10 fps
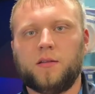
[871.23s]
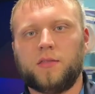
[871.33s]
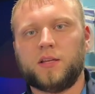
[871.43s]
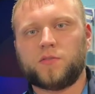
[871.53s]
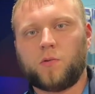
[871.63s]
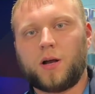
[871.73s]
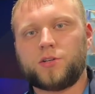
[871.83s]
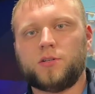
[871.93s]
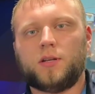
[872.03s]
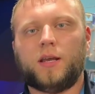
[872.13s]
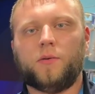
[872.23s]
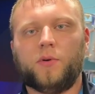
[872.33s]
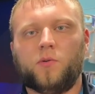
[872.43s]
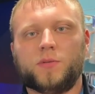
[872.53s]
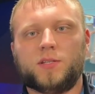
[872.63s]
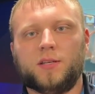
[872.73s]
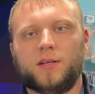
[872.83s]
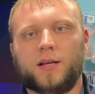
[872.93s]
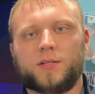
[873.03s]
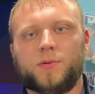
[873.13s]
Thanks for watching, and we hope to see you in the
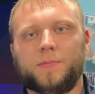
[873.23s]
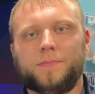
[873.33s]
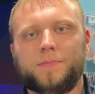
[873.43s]
next one.